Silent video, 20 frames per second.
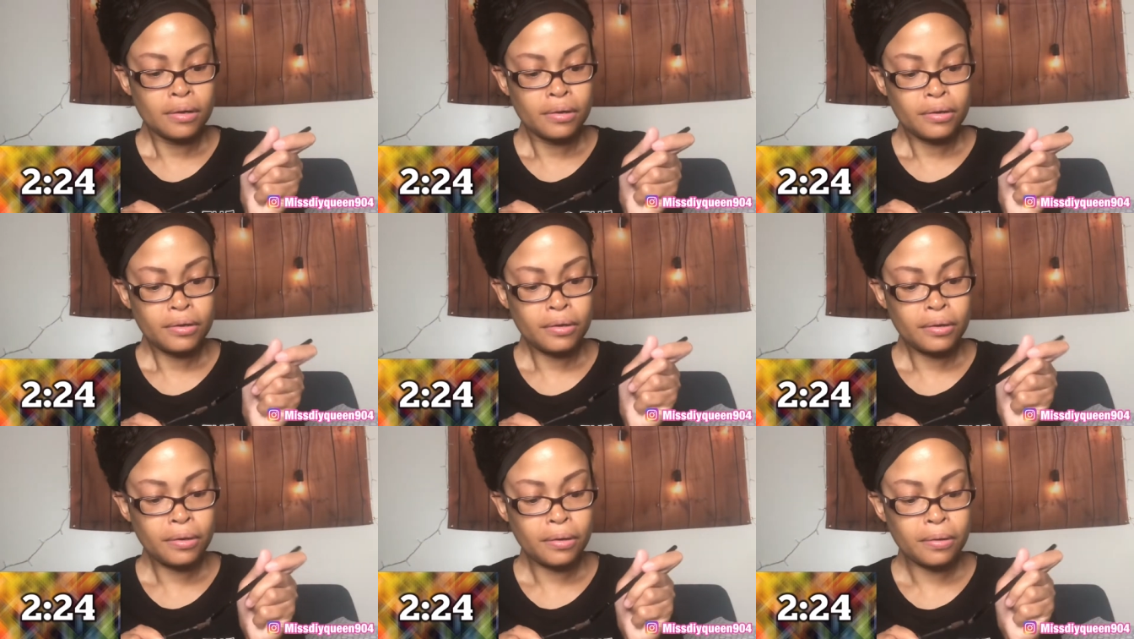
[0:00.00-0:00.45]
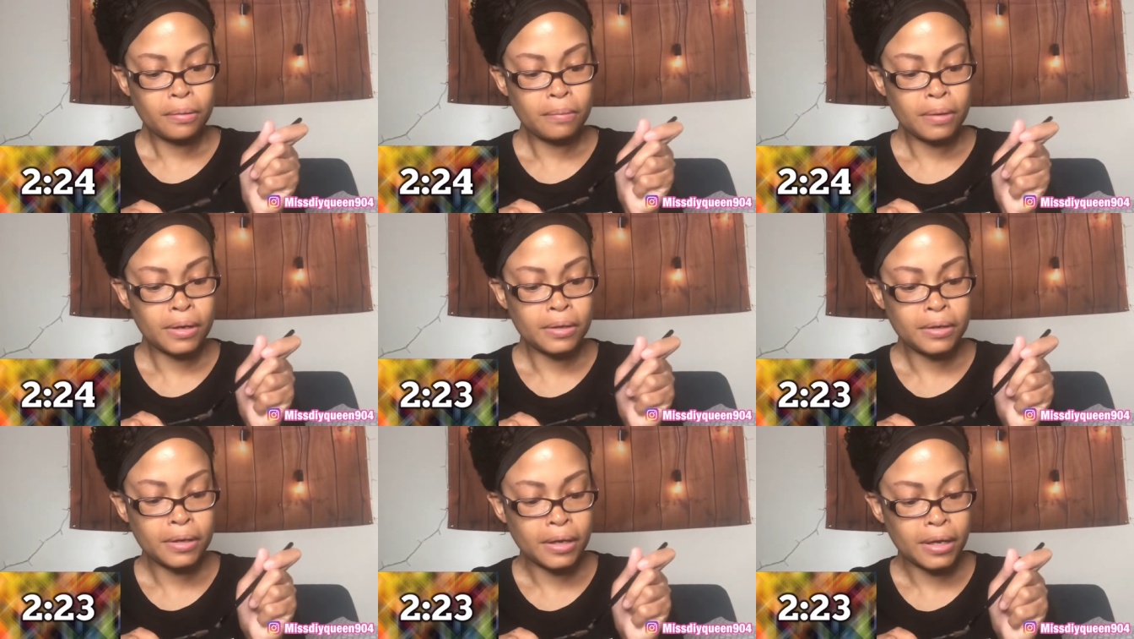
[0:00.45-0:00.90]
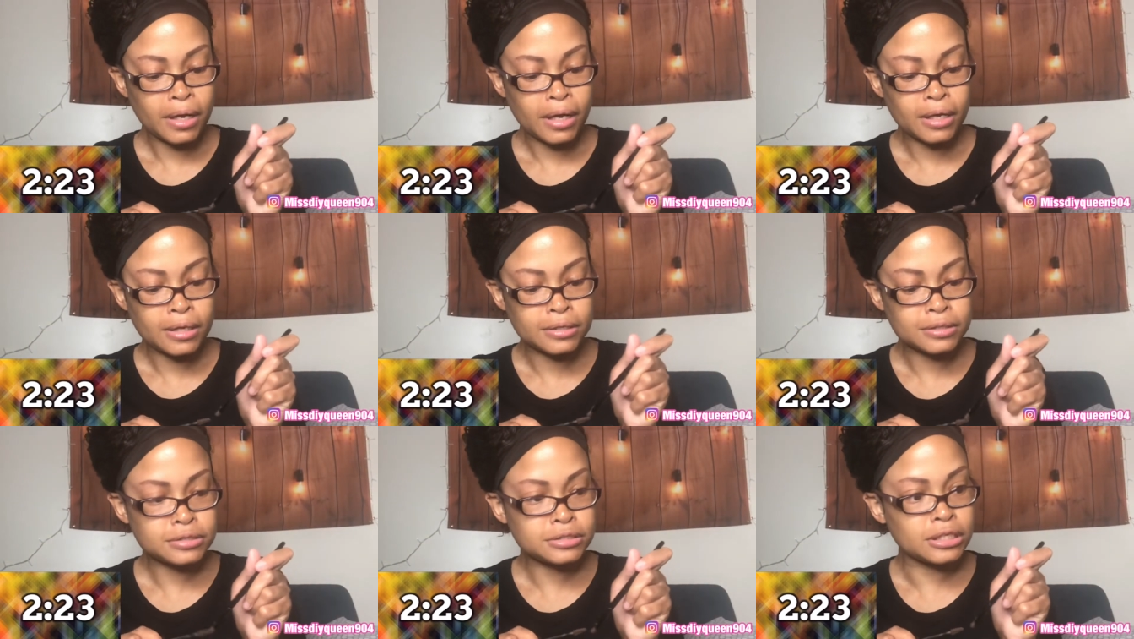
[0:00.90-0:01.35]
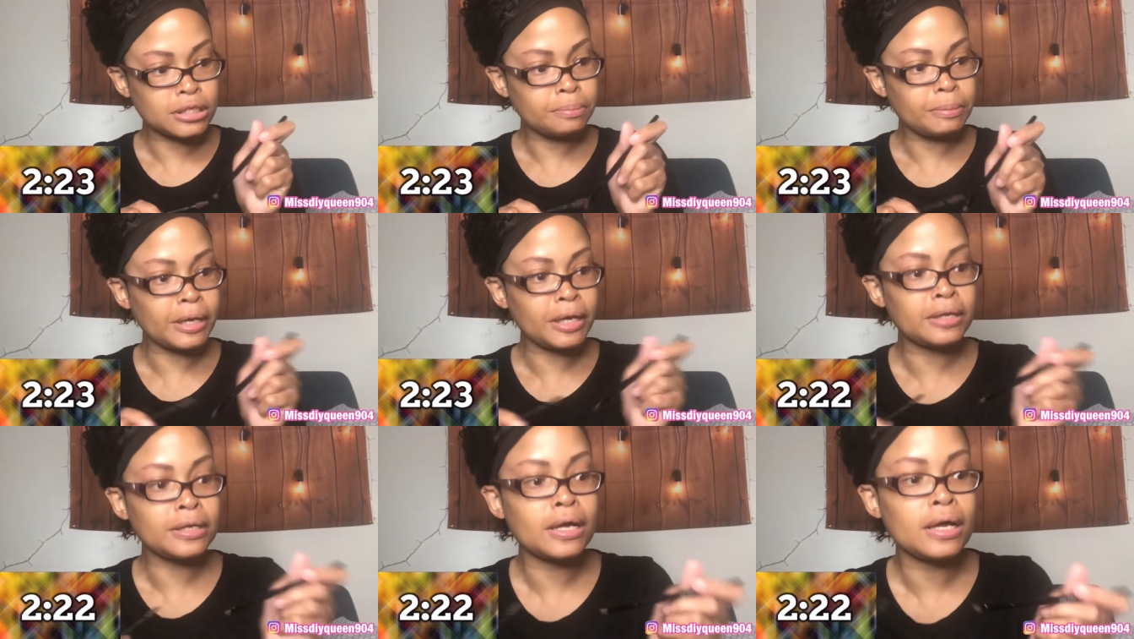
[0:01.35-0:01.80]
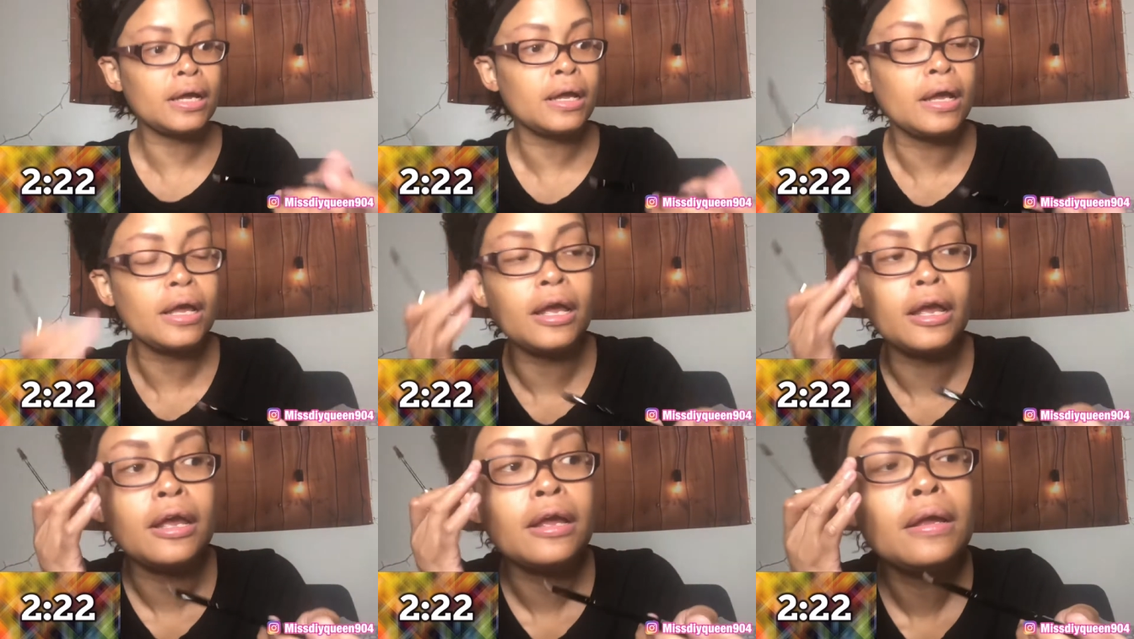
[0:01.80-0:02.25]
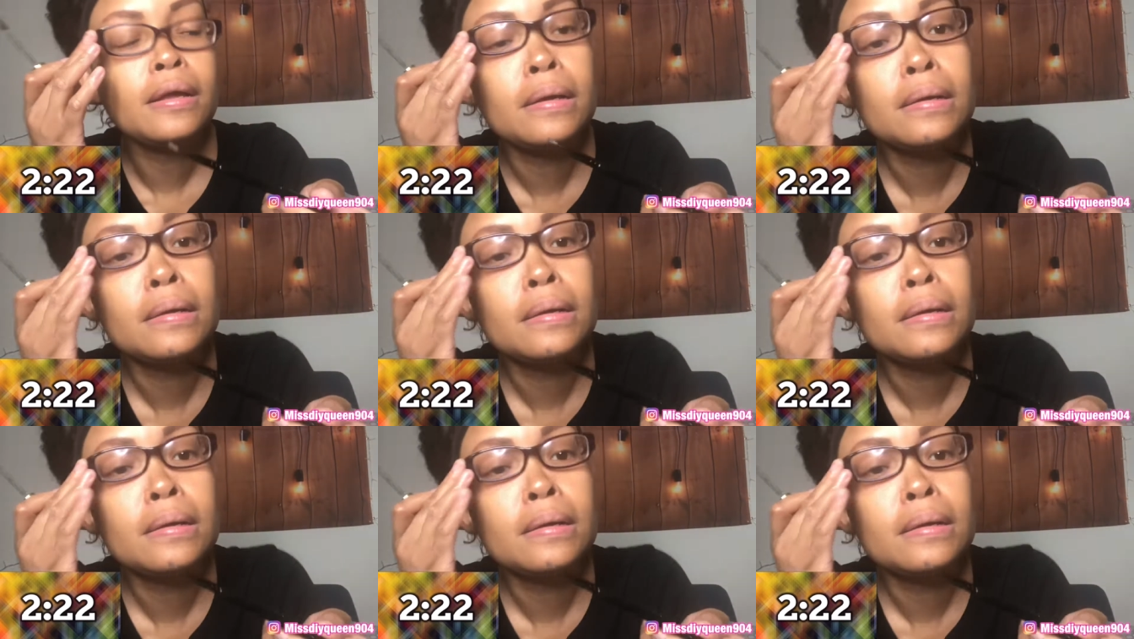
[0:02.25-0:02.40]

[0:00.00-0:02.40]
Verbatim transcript: You don't wonder how you sleep at night.